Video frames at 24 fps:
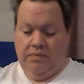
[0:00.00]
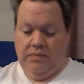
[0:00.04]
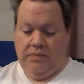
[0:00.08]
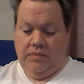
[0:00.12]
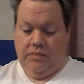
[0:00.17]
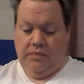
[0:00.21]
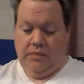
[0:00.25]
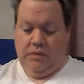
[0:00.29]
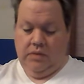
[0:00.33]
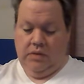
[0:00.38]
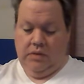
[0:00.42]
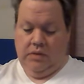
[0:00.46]

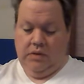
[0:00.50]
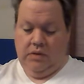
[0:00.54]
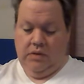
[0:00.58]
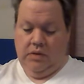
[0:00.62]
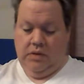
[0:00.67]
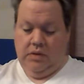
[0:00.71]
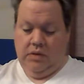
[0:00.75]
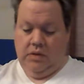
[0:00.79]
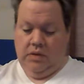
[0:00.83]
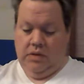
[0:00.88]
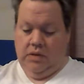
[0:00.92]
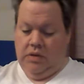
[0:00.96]

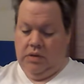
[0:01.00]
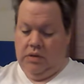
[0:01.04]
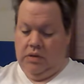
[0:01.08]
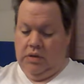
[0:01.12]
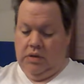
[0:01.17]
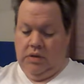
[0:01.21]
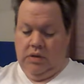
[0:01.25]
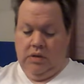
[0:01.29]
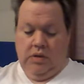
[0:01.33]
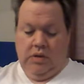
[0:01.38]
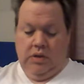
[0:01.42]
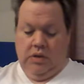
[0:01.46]

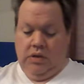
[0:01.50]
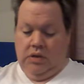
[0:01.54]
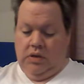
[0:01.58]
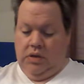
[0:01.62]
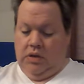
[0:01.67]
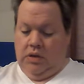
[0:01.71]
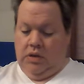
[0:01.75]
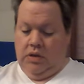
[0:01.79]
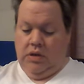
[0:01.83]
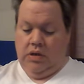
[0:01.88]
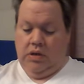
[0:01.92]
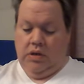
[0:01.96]

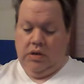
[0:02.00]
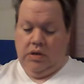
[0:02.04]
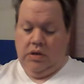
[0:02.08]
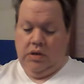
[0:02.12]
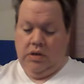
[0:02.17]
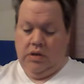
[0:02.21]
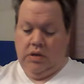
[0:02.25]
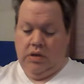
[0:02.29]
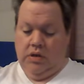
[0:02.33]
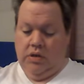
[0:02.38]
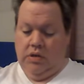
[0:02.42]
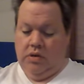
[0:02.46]

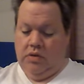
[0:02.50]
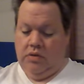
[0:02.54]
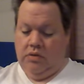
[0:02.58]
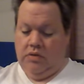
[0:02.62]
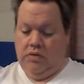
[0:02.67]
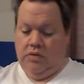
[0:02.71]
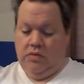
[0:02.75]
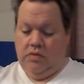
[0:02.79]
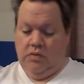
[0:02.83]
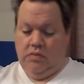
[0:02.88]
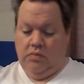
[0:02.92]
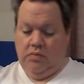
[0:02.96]

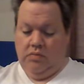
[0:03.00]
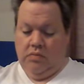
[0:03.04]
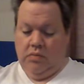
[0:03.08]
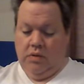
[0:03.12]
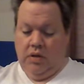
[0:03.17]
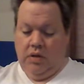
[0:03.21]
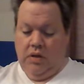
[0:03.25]
No one is speaking in this clip.